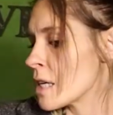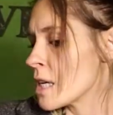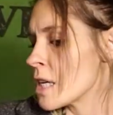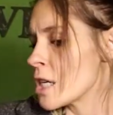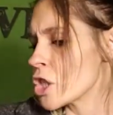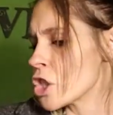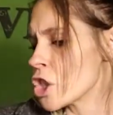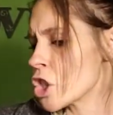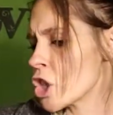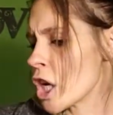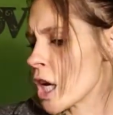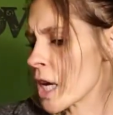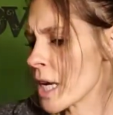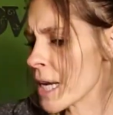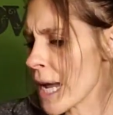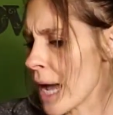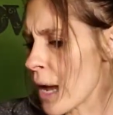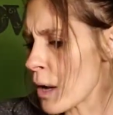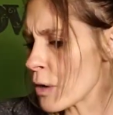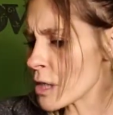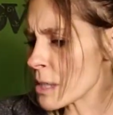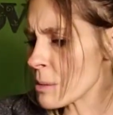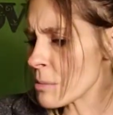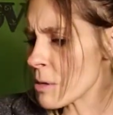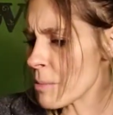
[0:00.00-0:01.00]
check
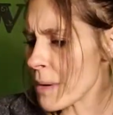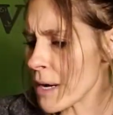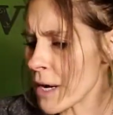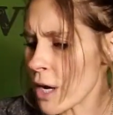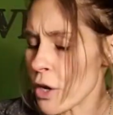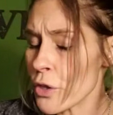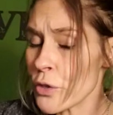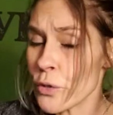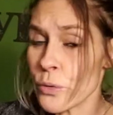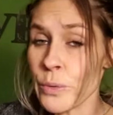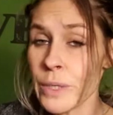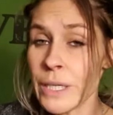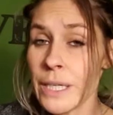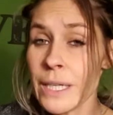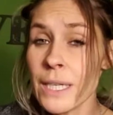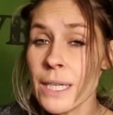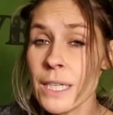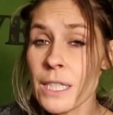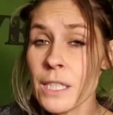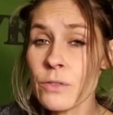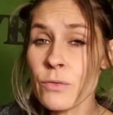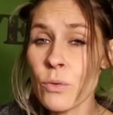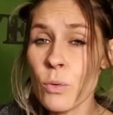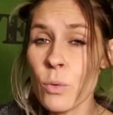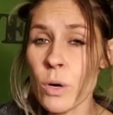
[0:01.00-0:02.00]
out some of my other
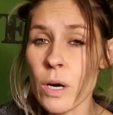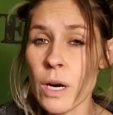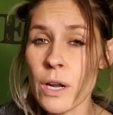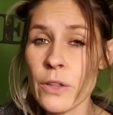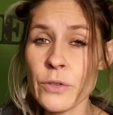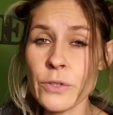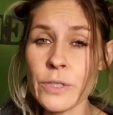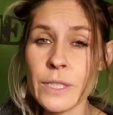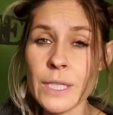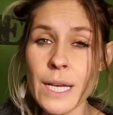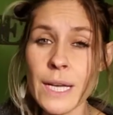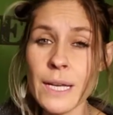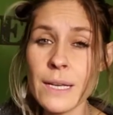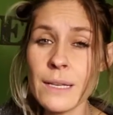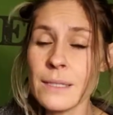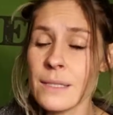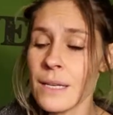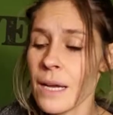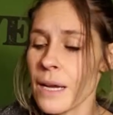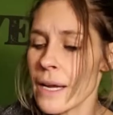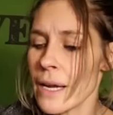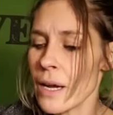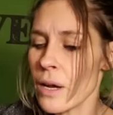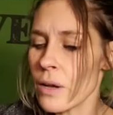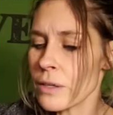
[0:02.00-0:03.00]
readings for other days.
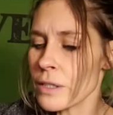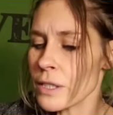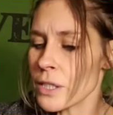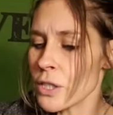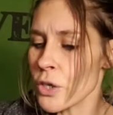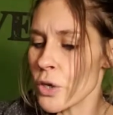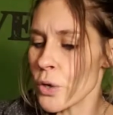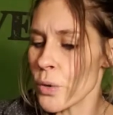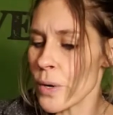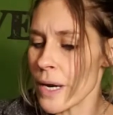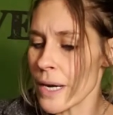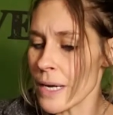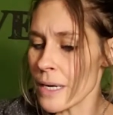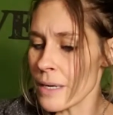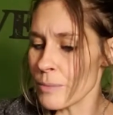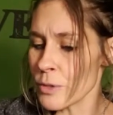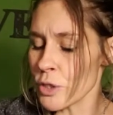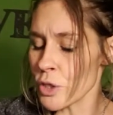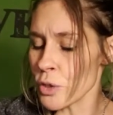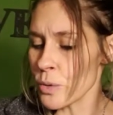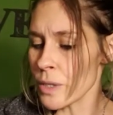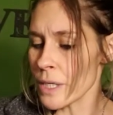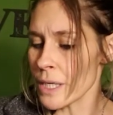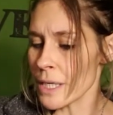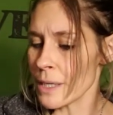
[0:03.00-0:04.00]
I also am
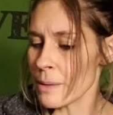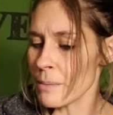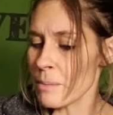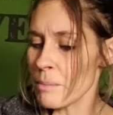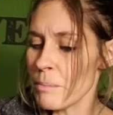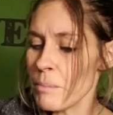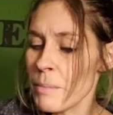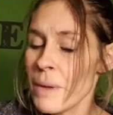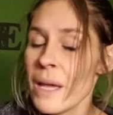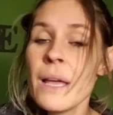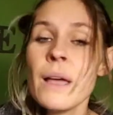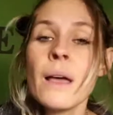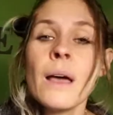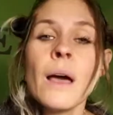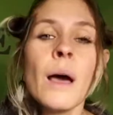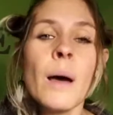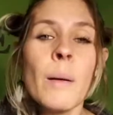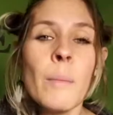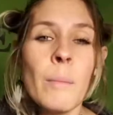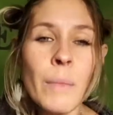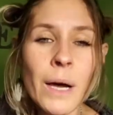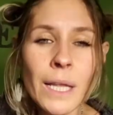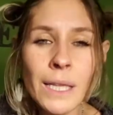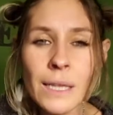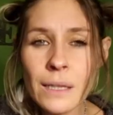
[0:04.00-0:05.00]
doing
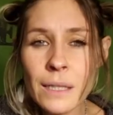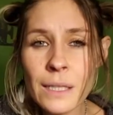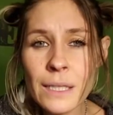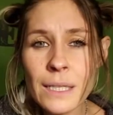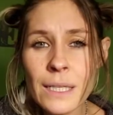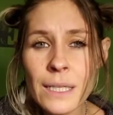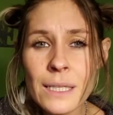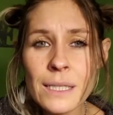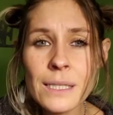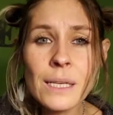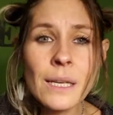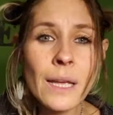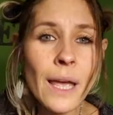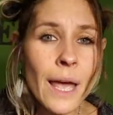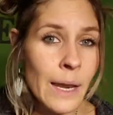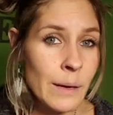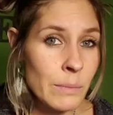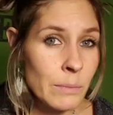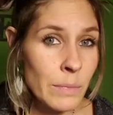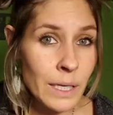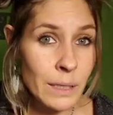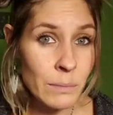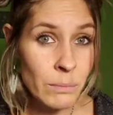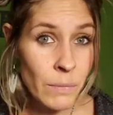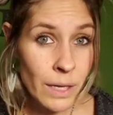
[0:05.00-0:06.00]
monthlies and
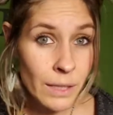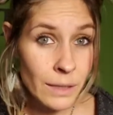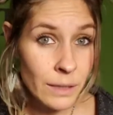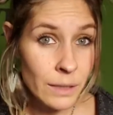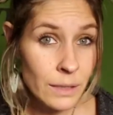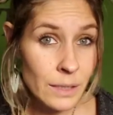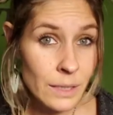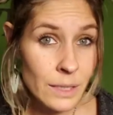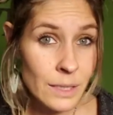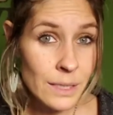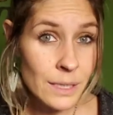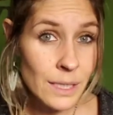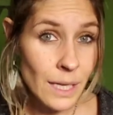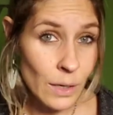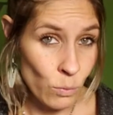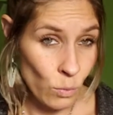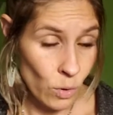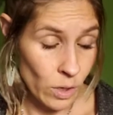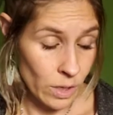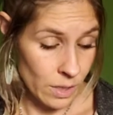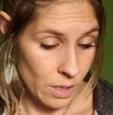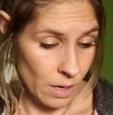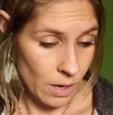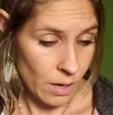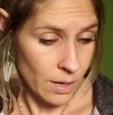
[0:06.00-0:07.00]
mid-monthlies and
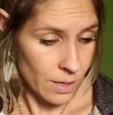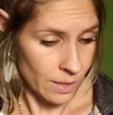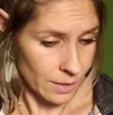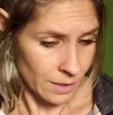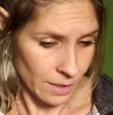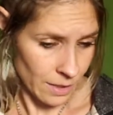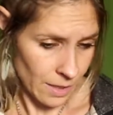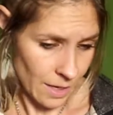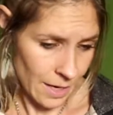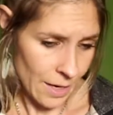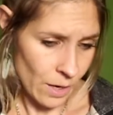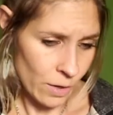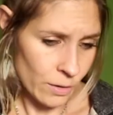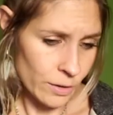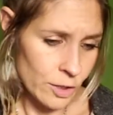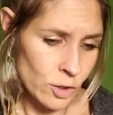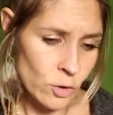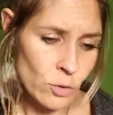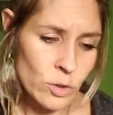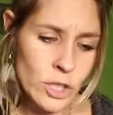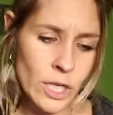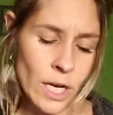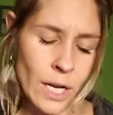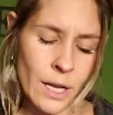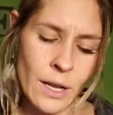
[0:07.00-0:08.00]
whatnot. I also
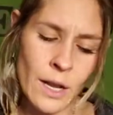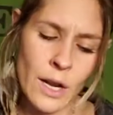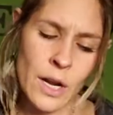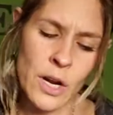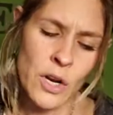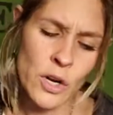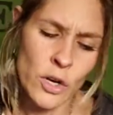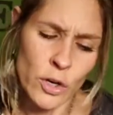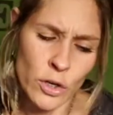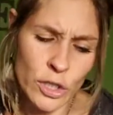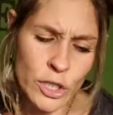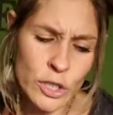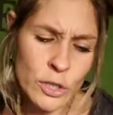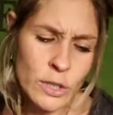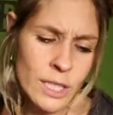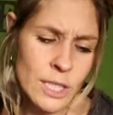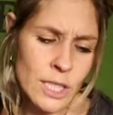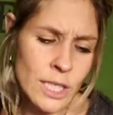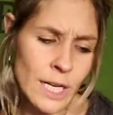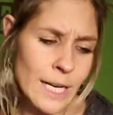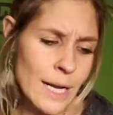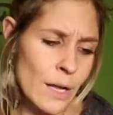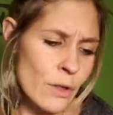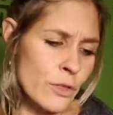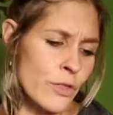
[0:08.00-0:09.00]
urge you to
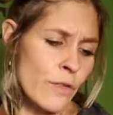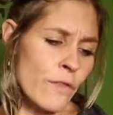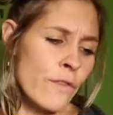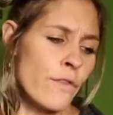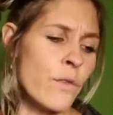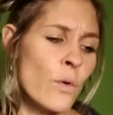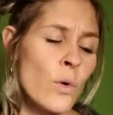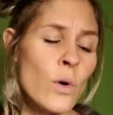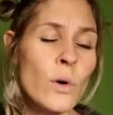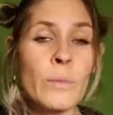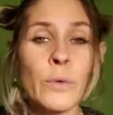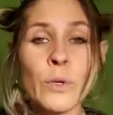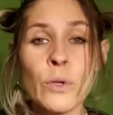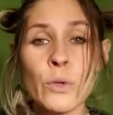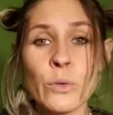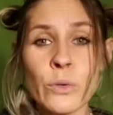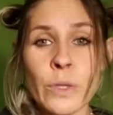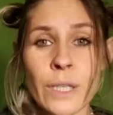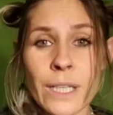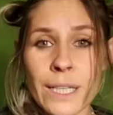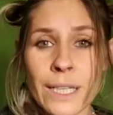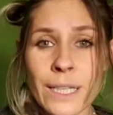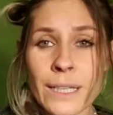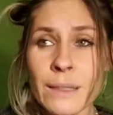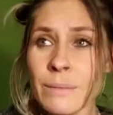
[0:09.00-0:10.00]
check out the full moon
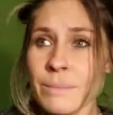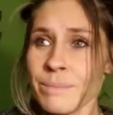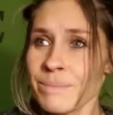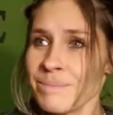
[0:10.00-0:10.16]
reading.